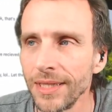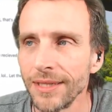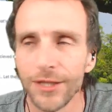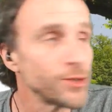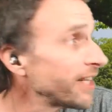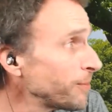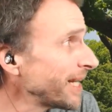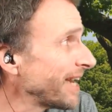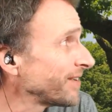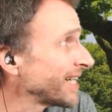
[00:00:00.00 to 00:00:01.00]
So is everybody
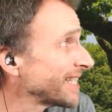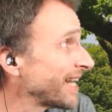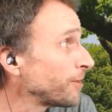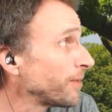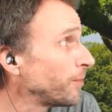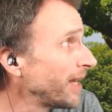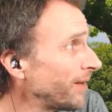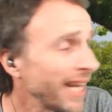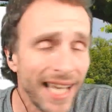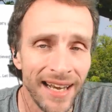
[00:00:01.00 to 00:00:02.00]
having a nice Saturday?
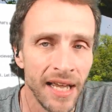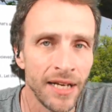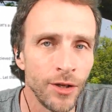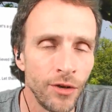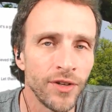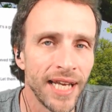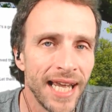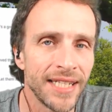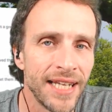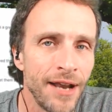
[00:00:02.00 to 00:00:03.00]
We kind of had an
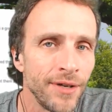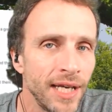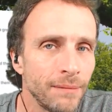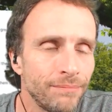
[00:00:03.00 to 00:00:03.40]
overcast Saturday.